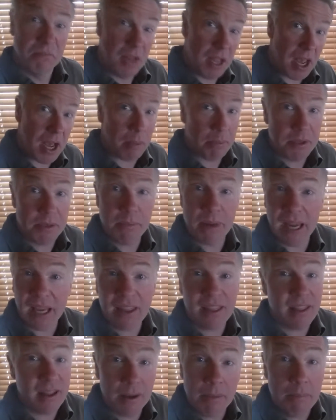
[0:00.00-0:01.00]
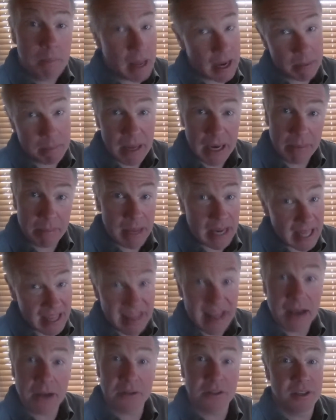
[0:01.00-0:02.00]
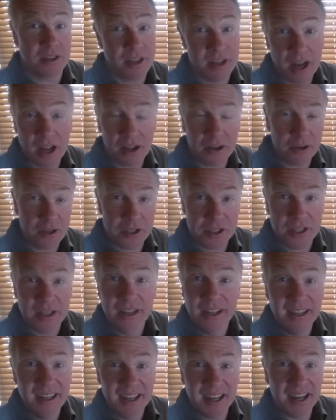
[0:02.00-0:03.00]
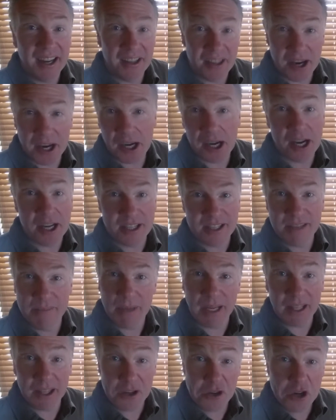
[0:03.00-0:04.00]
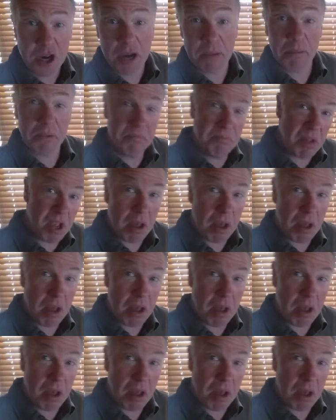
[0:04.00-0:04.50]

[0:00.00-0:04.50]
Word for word: Helps make the many, many, many thousands of dollars uh, that it costs to make the trip,